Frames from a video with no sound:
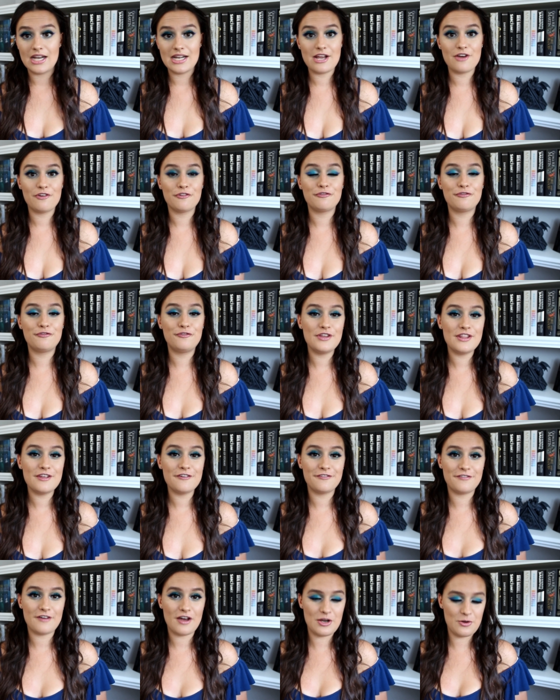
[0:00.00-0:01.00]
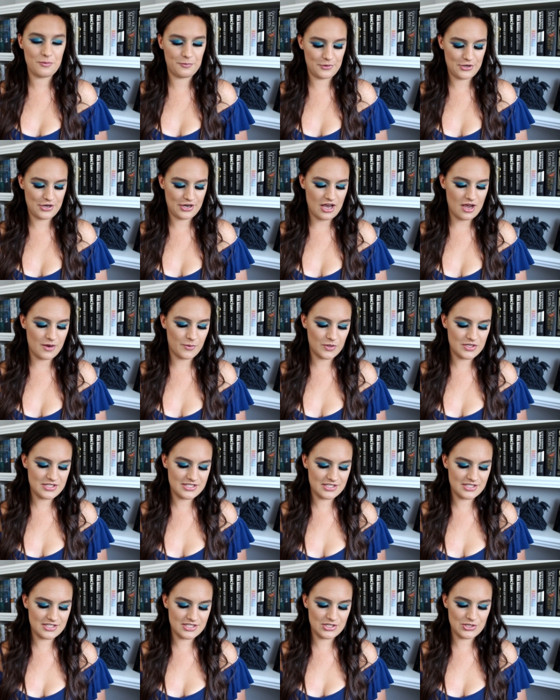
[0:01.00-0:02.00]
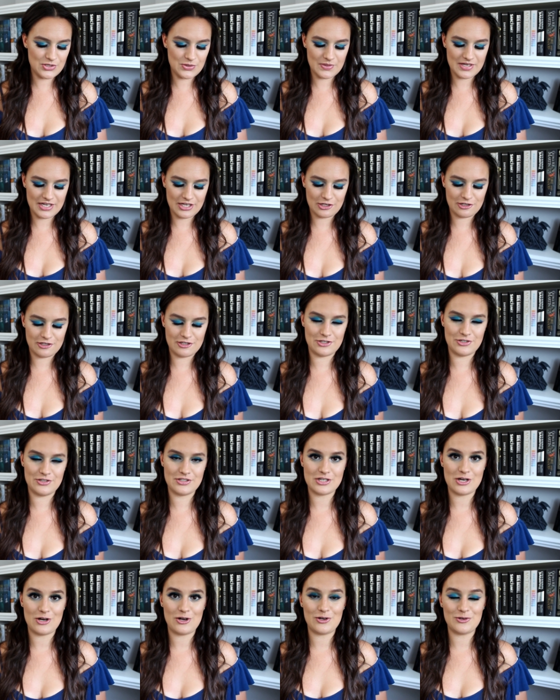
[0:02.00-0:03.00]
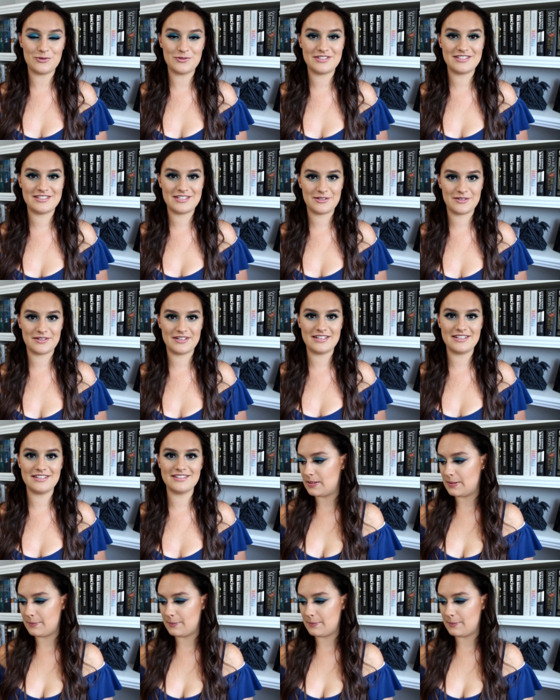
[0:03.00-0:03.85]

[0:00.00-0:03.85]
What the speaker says: Now, for the final book, I wanted to include a whole series